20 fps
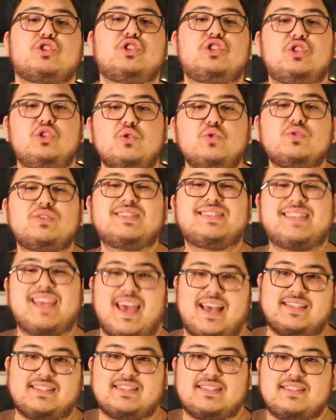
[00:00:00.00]
to use
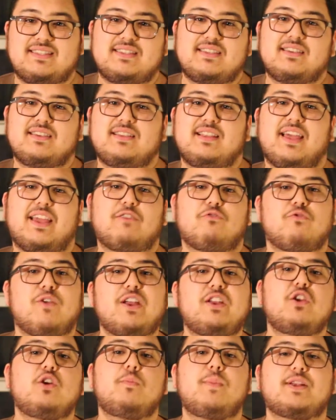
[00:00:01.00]
tests like
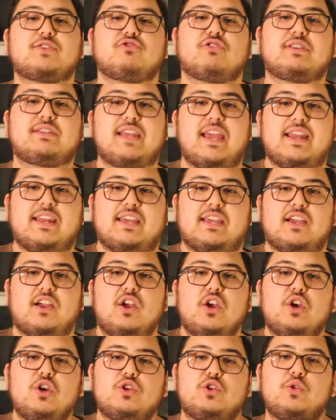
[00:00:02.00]
radiometric dating